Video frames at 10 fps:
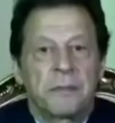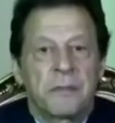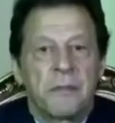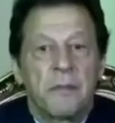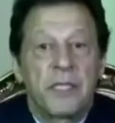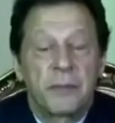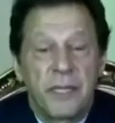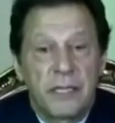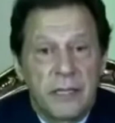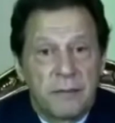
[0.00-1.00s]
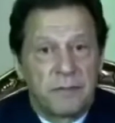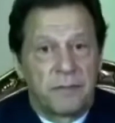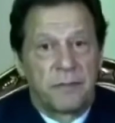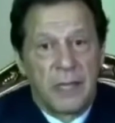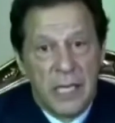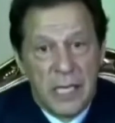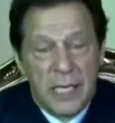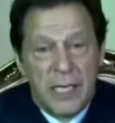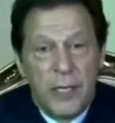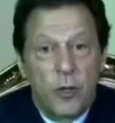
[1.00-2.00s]
Mr. President,
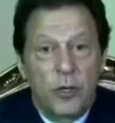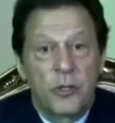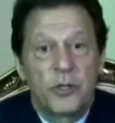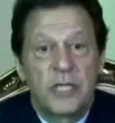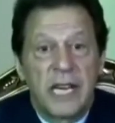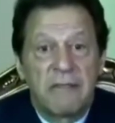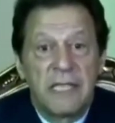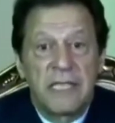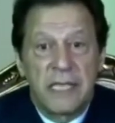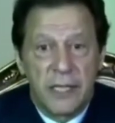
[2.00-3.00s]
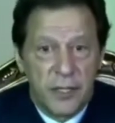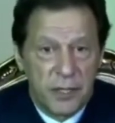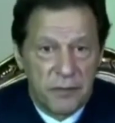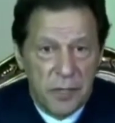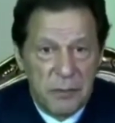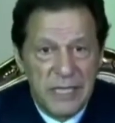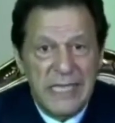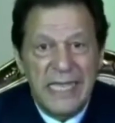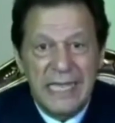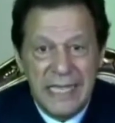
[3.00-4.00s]
in order to divert attention from its
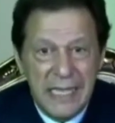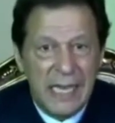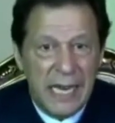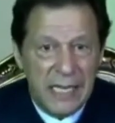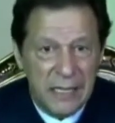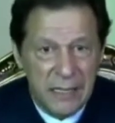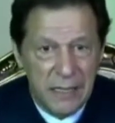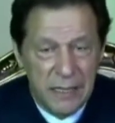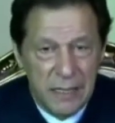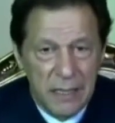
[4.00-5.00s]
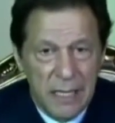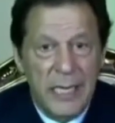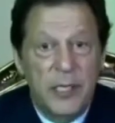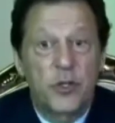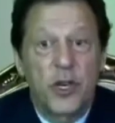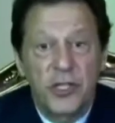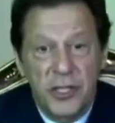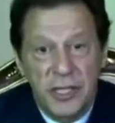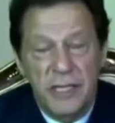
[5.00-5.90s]
illegal actions and atrocities in